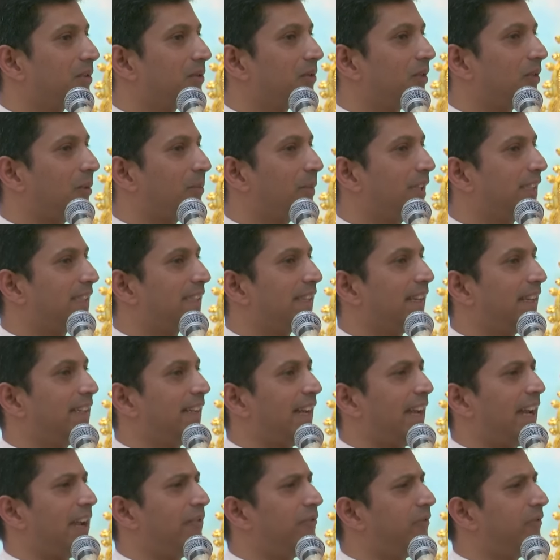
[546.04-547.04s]
Swami
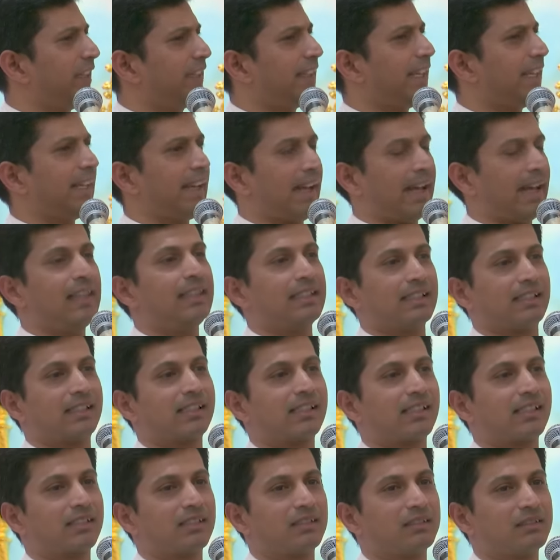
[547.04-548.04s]
said, everything
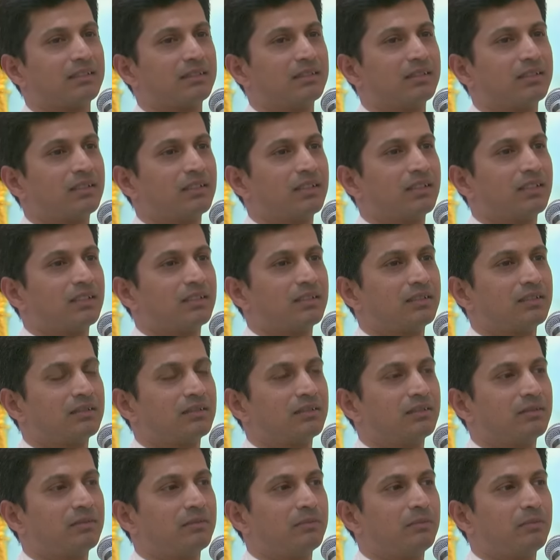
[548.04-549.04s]
else,
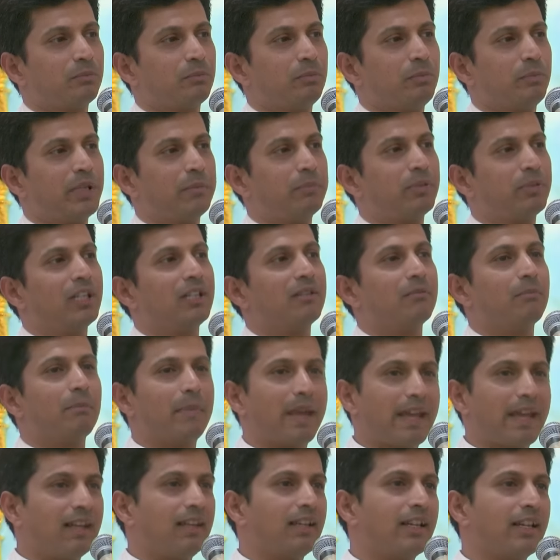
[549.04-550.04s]
people
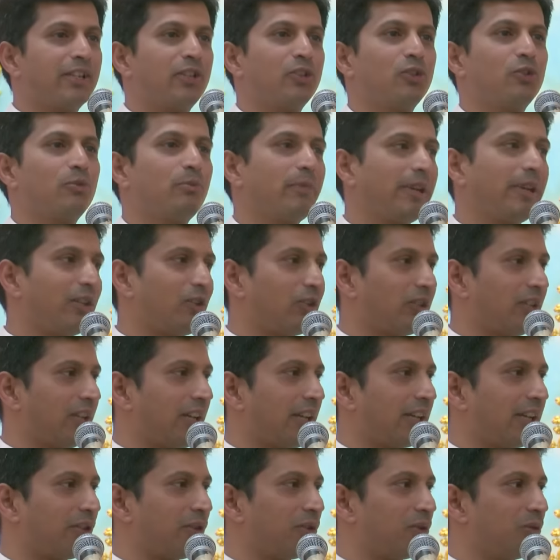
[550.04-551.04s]
may like you, may not
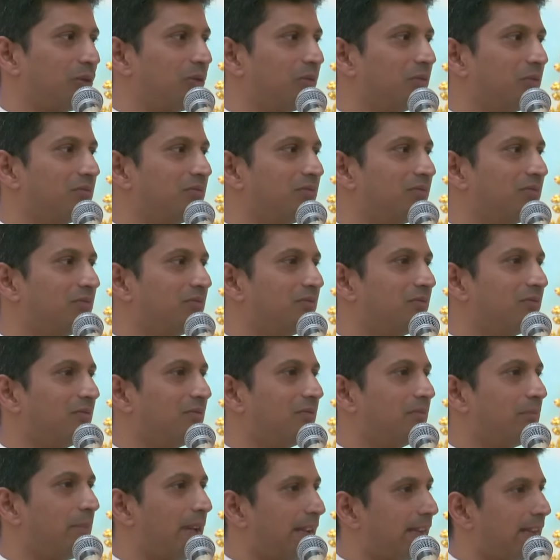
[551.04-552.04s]
like you,
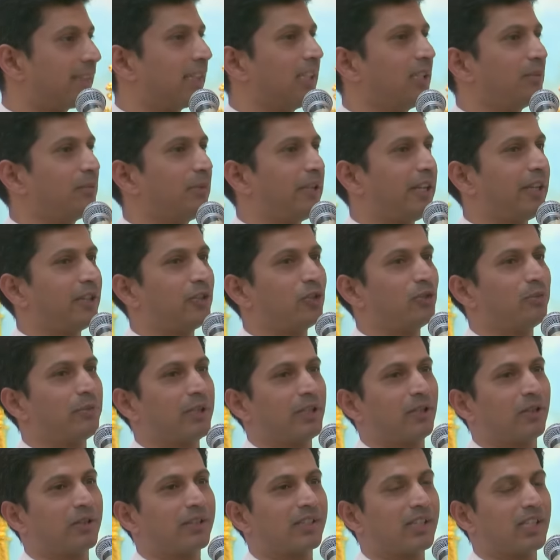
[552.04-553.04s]
may celebrate you,
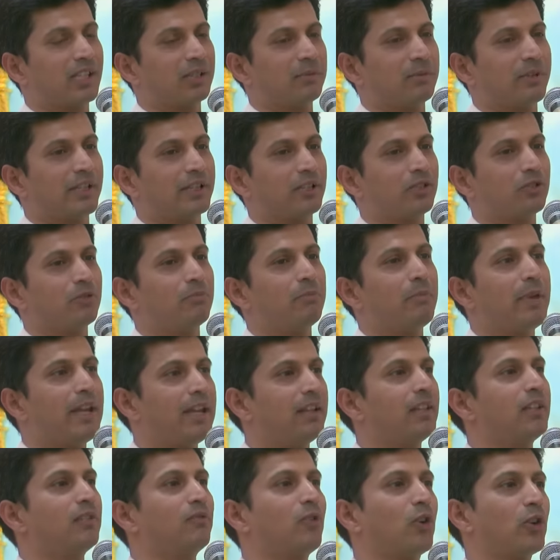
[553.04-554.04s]
may not celebrate you,
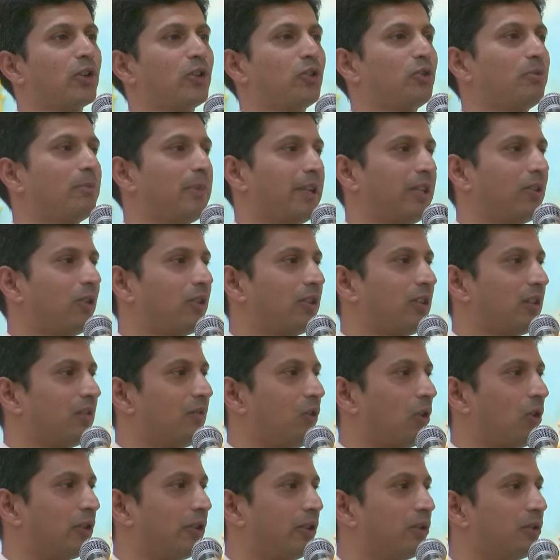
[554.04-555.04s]
may reward you, may not
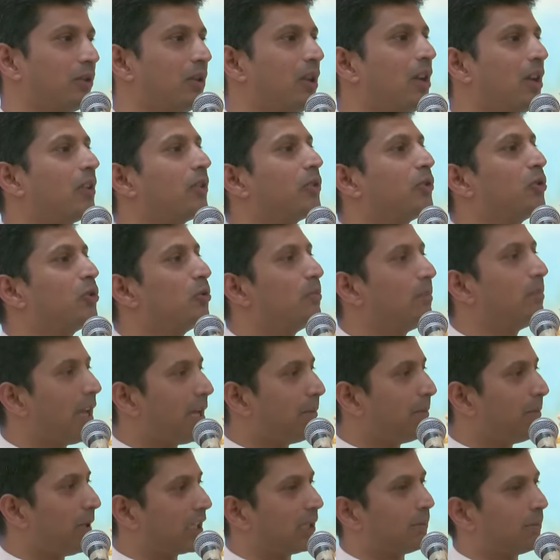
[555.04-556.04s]
reward you, you
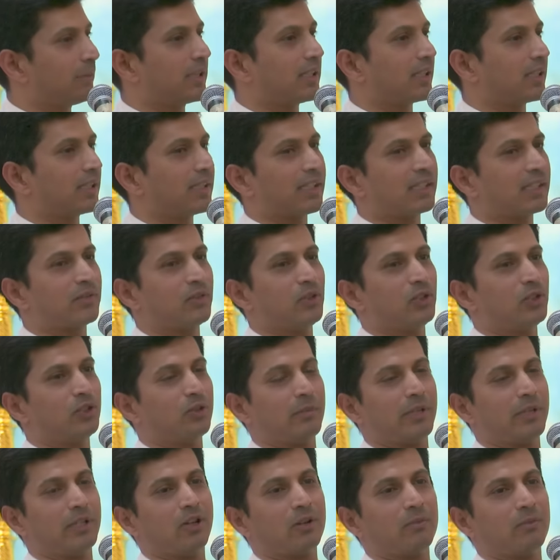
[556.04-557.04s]
may become successful,
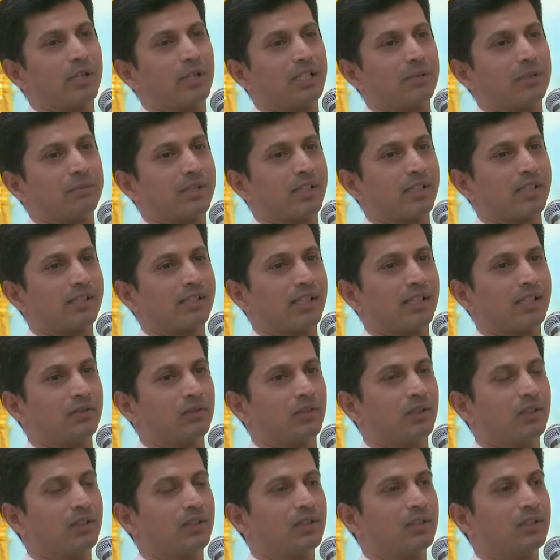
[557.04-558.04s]
you may not become
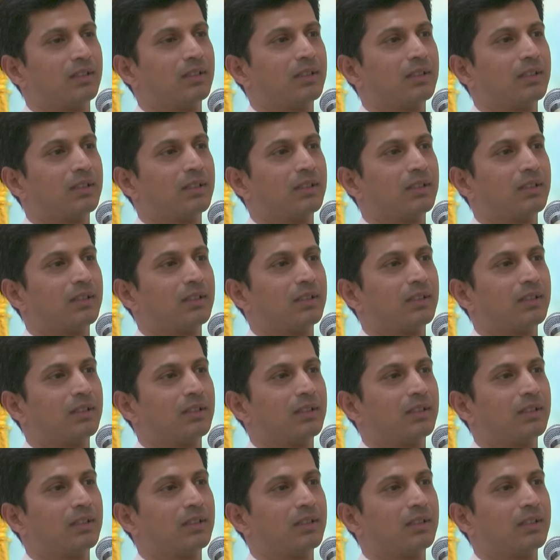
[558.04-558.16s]
successful.